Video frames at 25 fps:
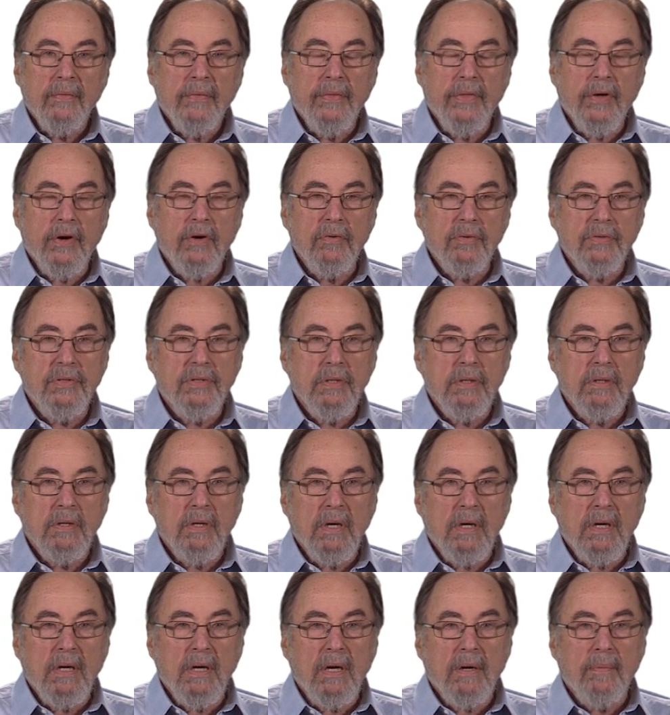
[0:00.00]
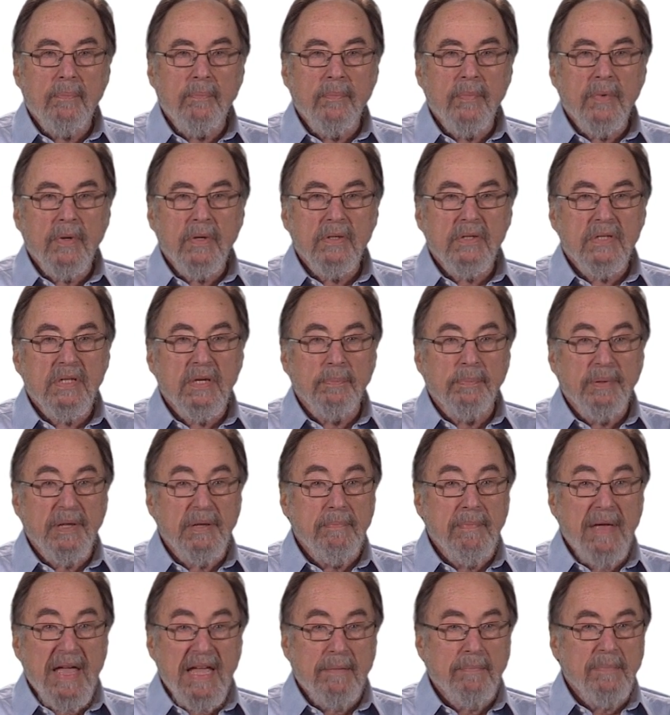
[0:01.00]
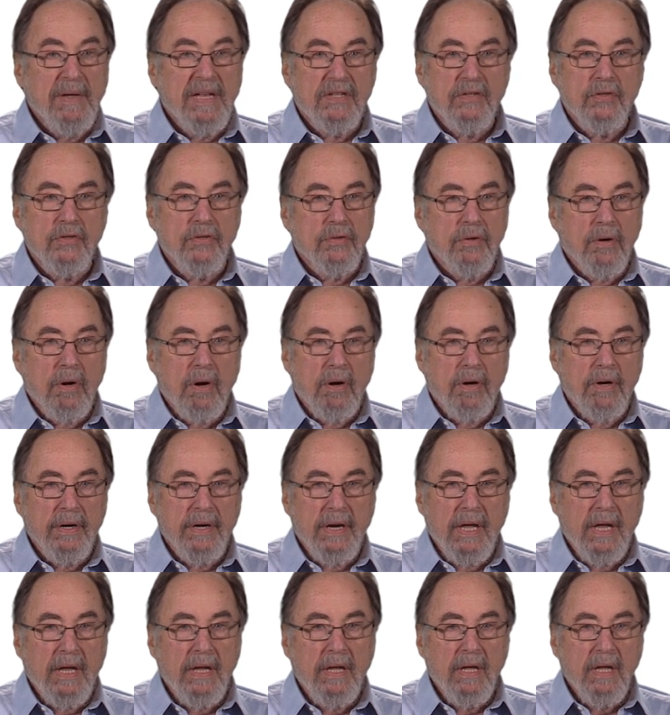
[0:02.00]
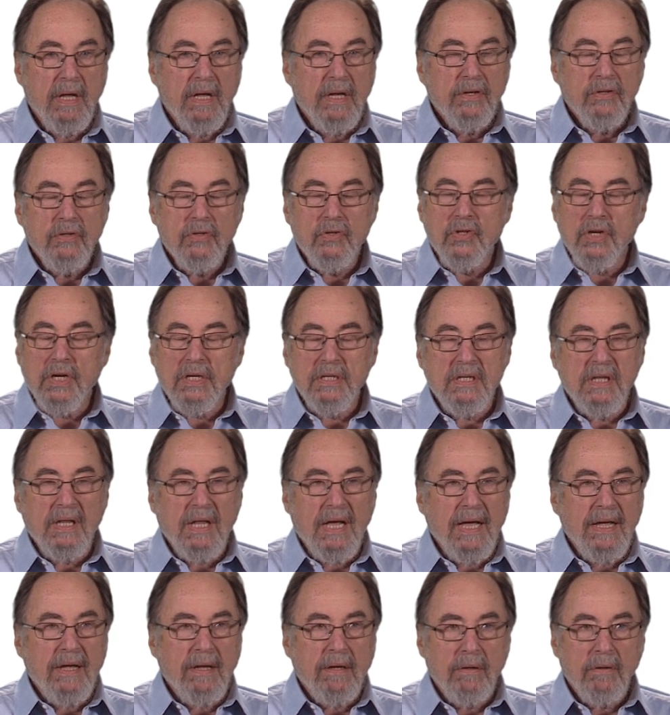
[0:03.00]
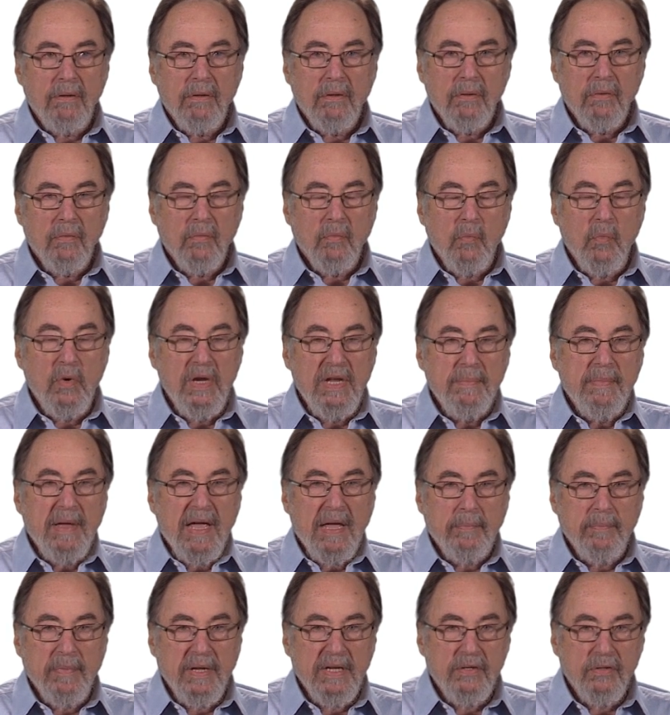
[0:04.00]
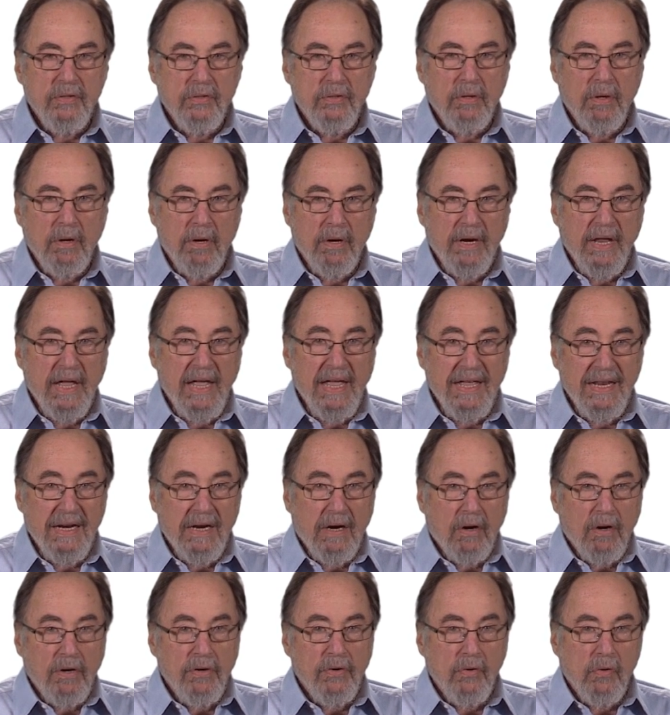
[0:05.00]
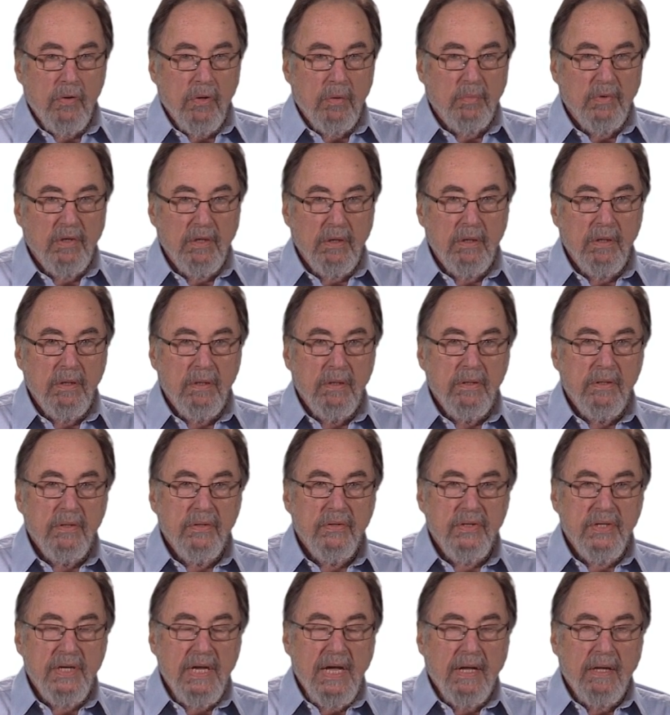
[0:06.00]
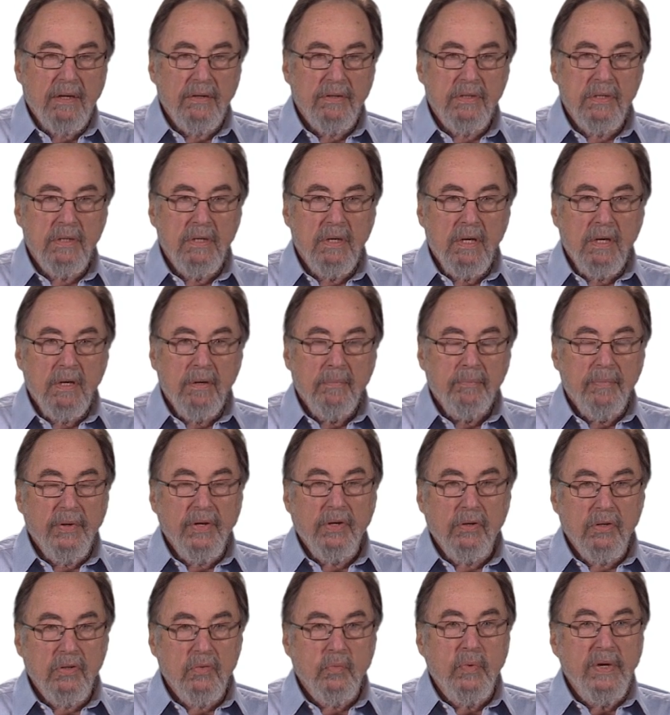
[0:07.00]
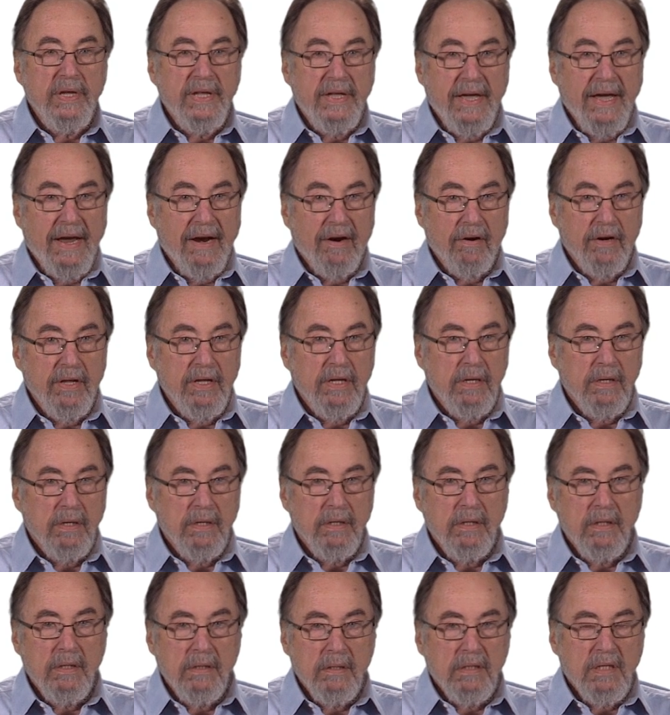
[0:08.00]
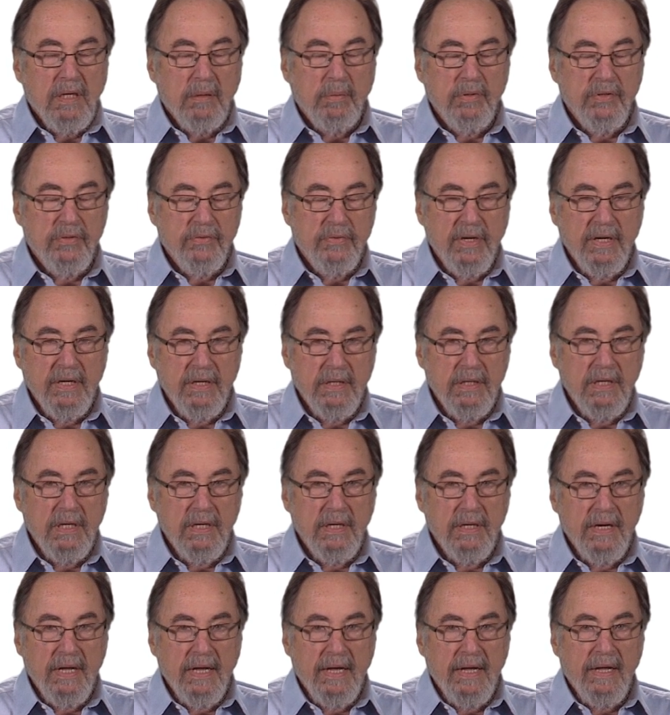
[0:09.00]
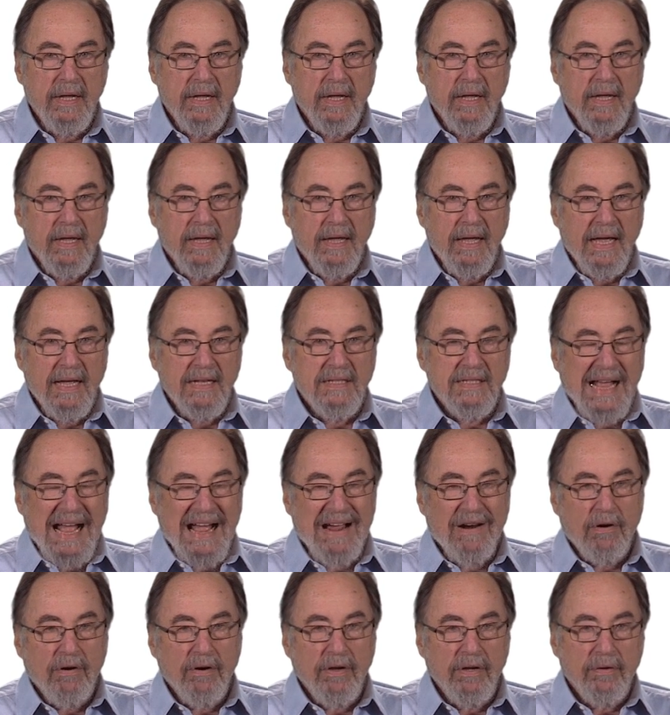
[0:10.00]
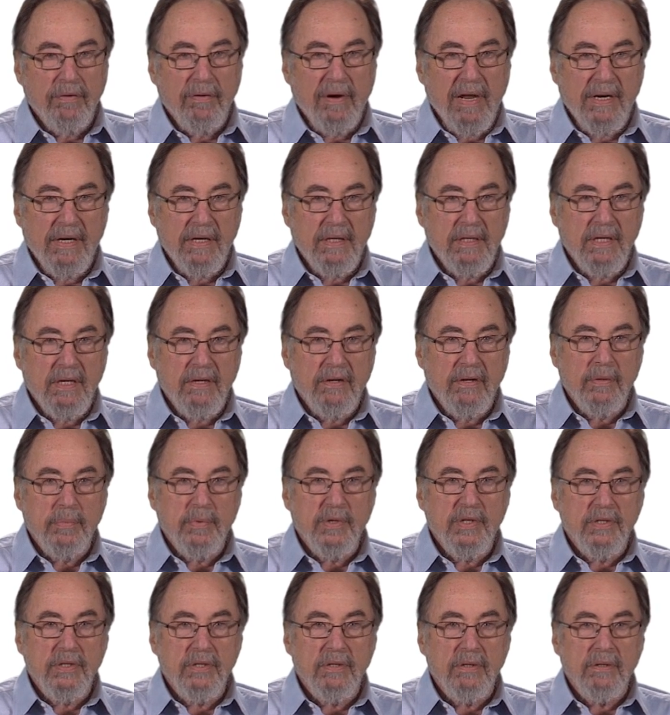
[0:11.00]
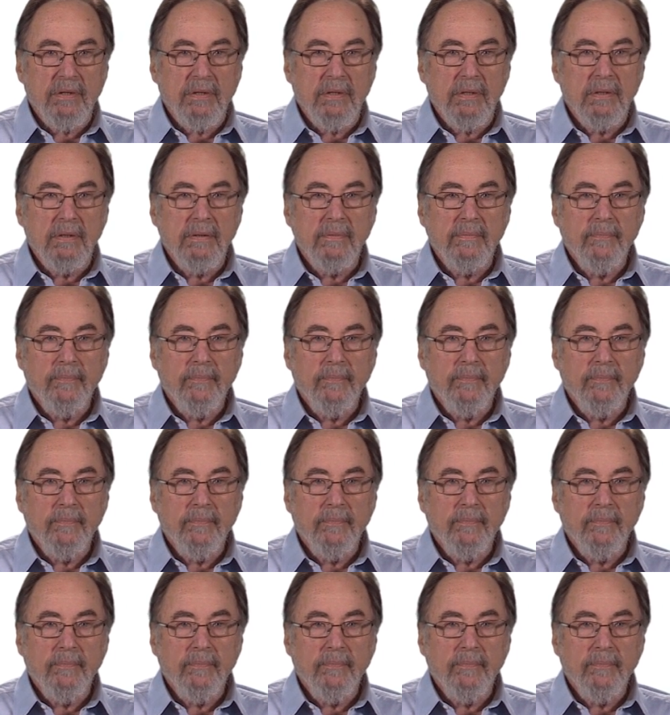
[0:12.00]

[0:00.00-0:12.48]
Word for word: those uh, simply make messenger RNA just like we make messenger RNA in our normal cells because we carry double strand DNA as our hereditary material.